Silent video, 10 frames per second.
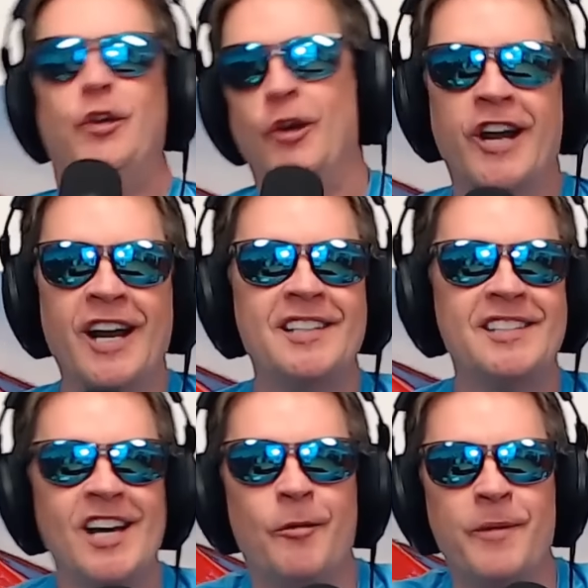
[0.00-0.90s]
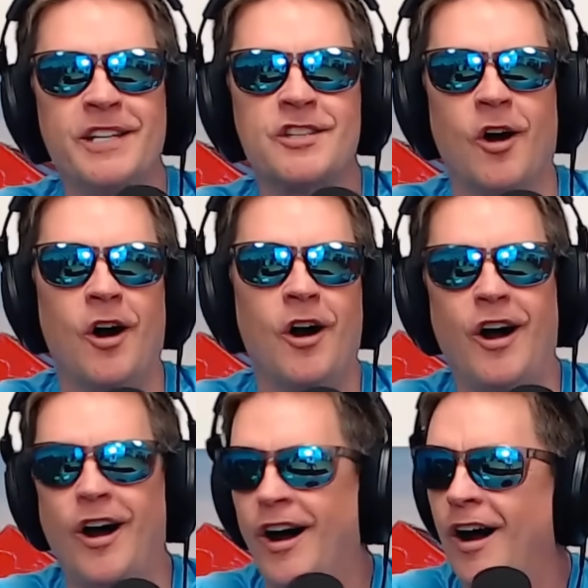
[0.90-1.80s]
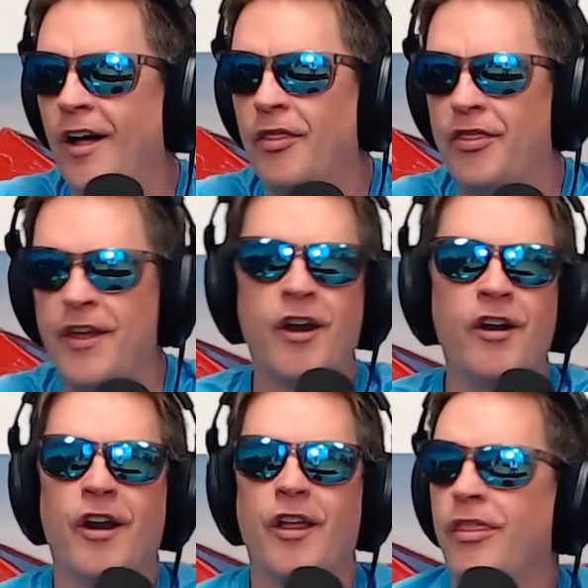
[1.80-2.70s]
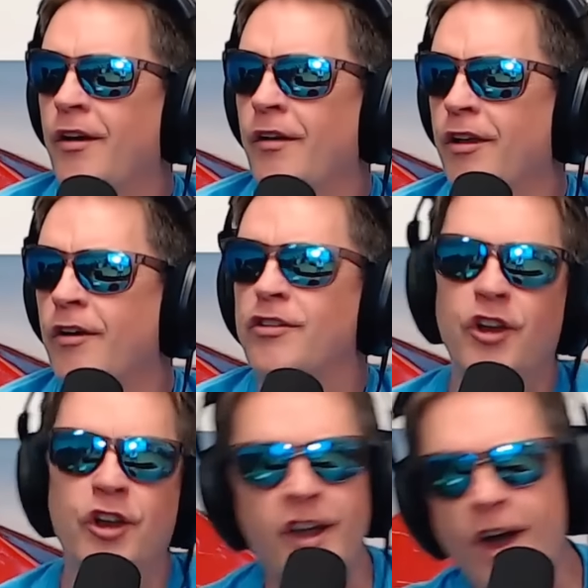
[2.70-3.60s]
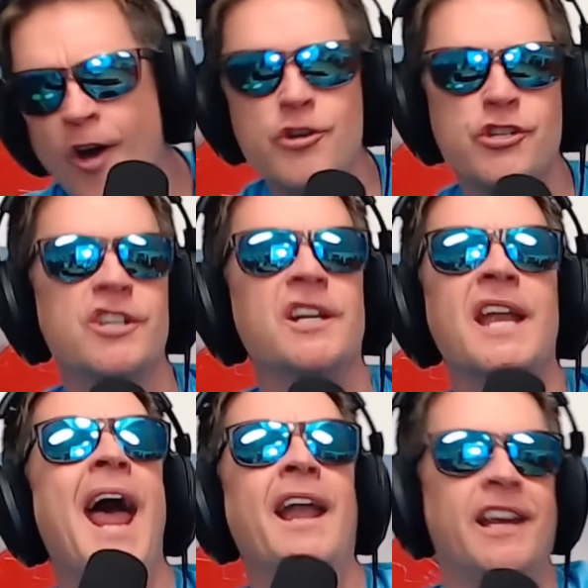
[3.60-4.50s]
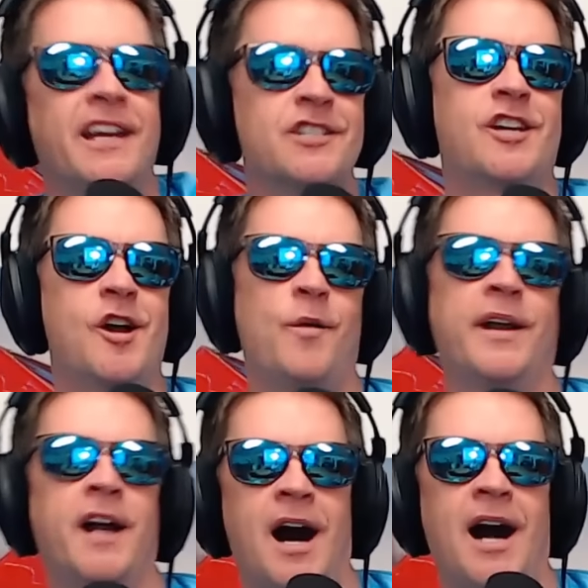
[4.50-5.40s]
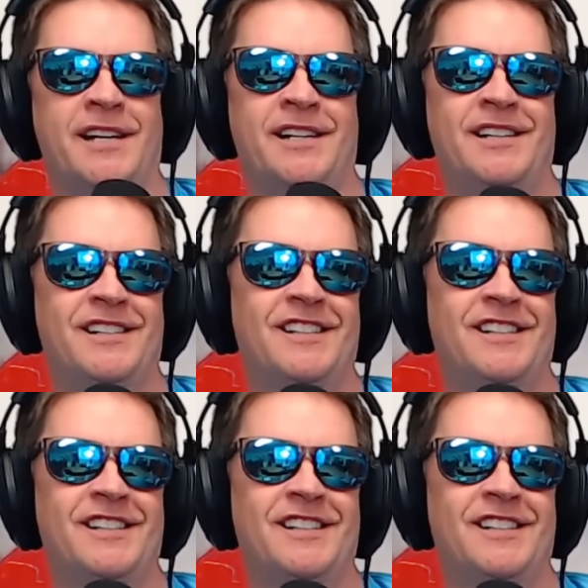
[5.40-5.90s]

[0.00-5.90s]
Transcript: You're going to tell me it's... There, there, there's no shenanigans going on.